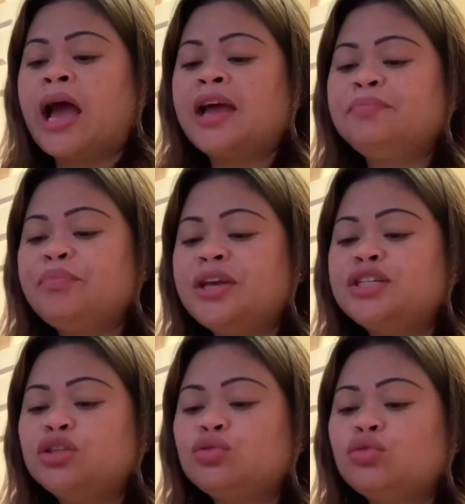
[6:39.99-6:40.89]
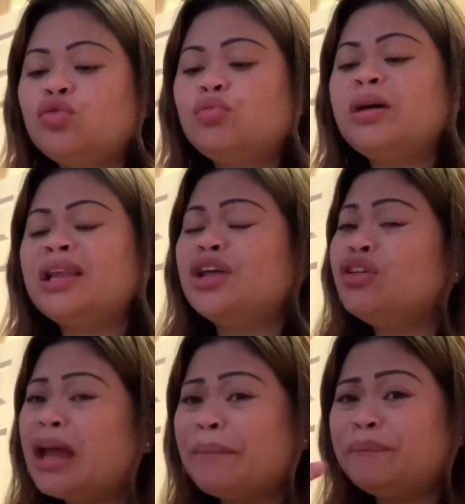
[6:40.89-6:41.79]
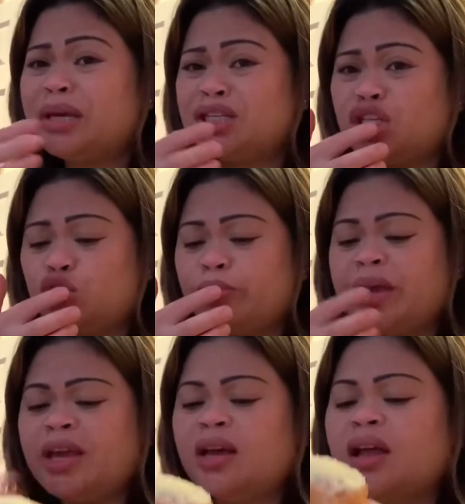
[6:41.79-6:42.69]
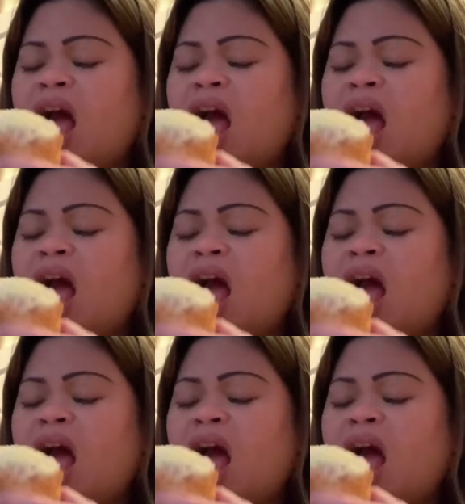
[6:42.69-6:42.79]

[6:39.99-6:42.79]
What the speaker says: had patience to cook, but I don't have patience to bake.